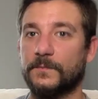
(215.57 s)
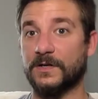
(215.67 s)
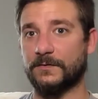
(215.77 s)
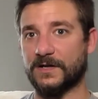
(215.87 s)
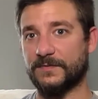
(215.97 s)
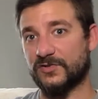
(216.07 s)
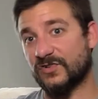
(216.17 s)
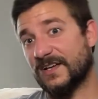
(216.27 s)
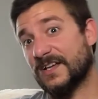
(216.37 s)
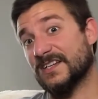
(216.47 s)
Would I recommend
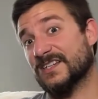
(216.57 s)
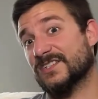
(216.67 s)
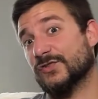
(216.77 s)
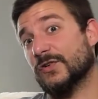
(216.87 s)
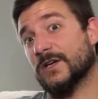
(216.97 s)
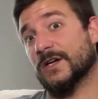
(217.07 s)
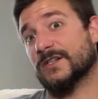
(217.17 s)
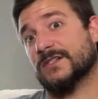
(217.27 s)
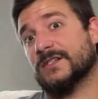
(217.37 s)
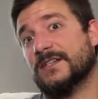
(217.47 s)
trying it? Sure.
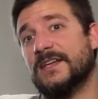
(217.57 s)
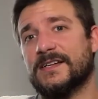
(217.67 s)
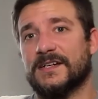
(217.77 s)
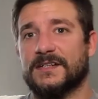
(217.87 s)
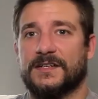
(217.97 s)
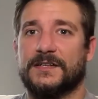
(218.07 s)
Yeah.